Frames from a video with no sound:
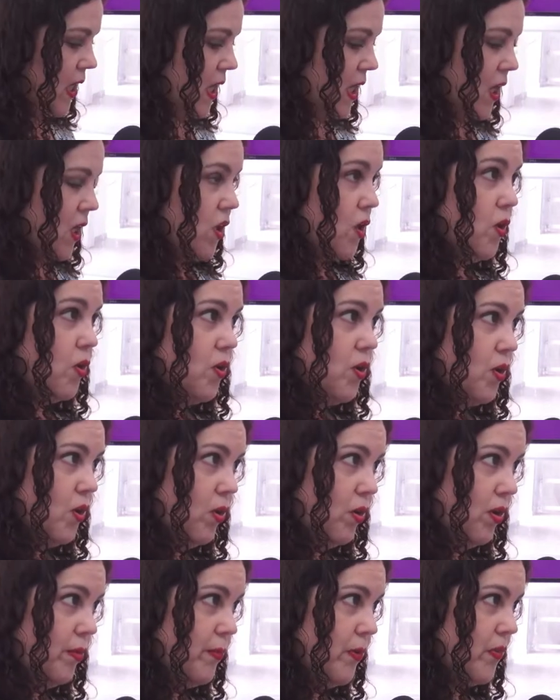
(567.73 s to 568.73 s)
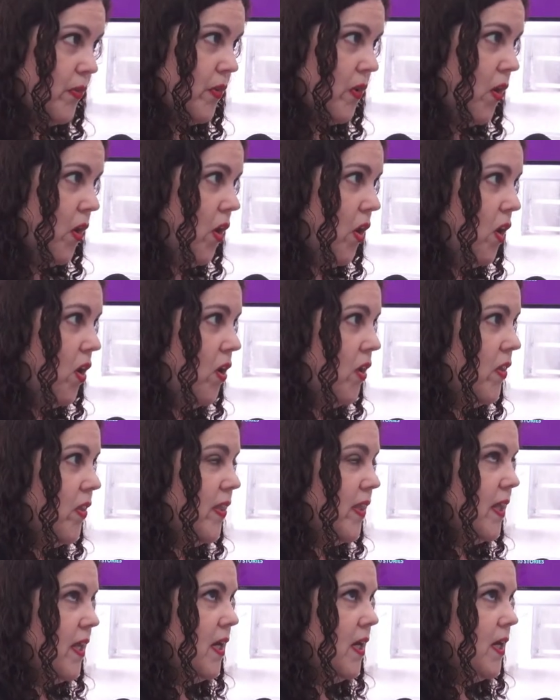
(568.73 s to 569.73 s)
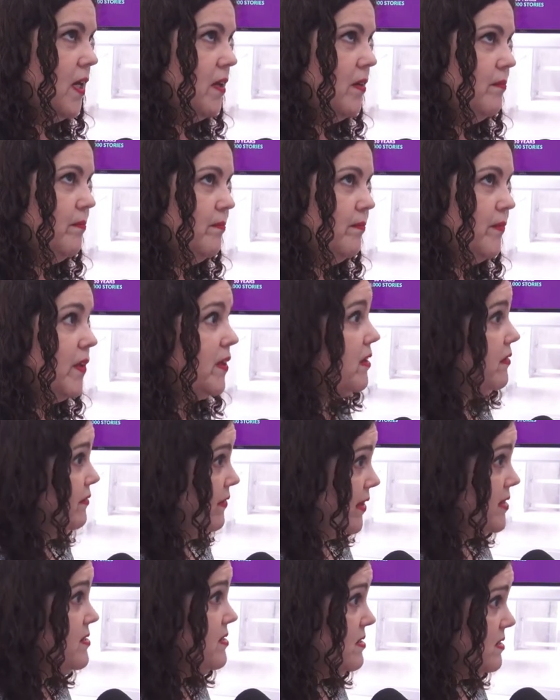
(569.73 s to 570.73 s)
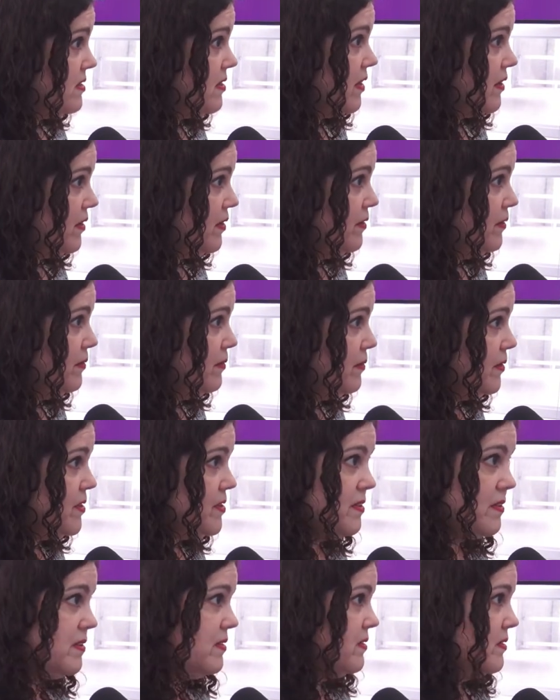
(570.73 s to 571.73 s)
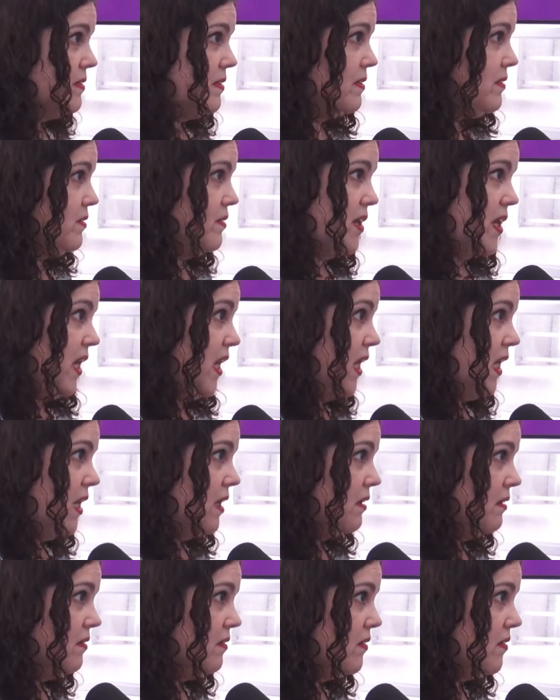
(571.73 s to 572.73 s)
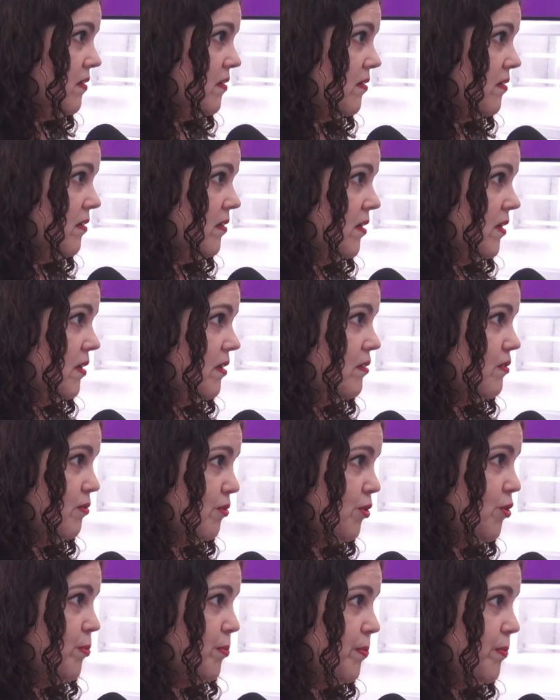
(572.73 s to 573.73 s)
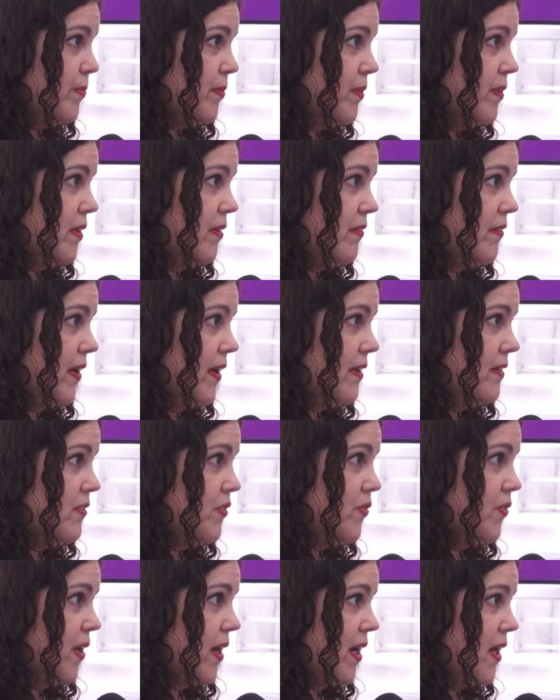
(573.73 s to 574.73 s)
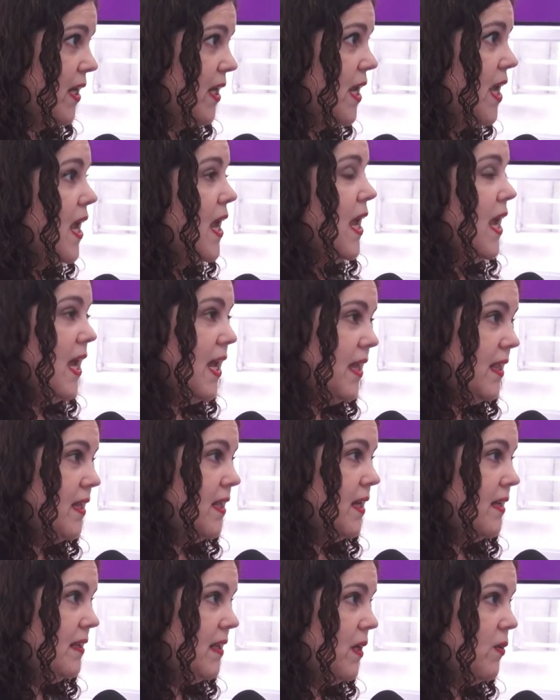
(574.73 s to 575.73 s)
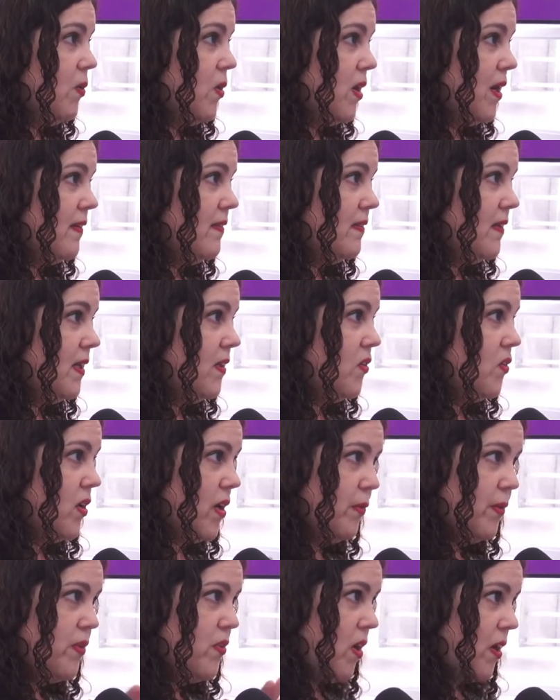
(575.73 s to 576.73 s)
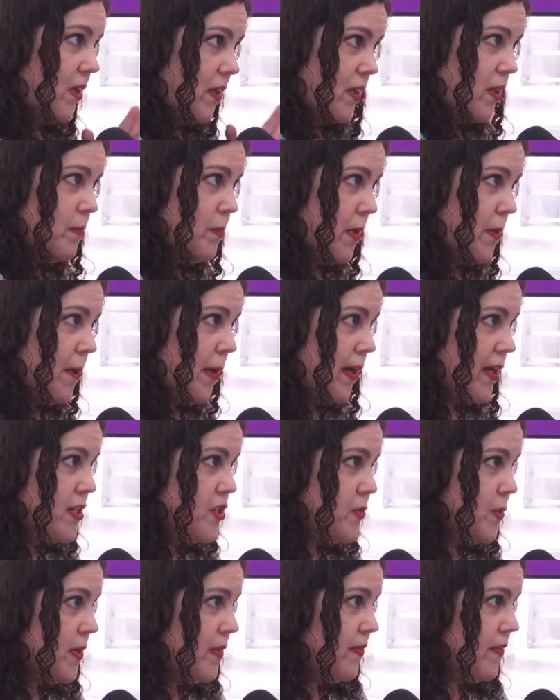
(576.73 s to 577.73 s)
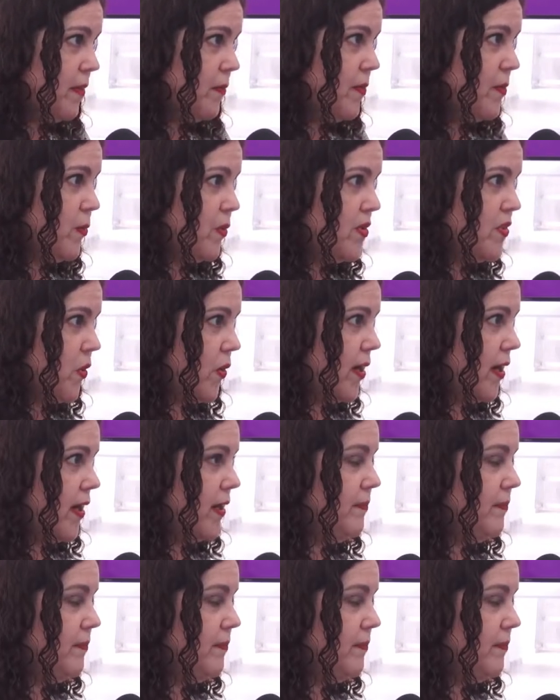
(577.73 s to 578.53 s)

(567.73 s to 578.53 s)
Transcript: Coca Cola Music Hall, the um, the Convention Center, which is key to group events, right? And Absolutely. the Antiguo Casino. Can we talk a little bit about each one of them sure. and what's going on?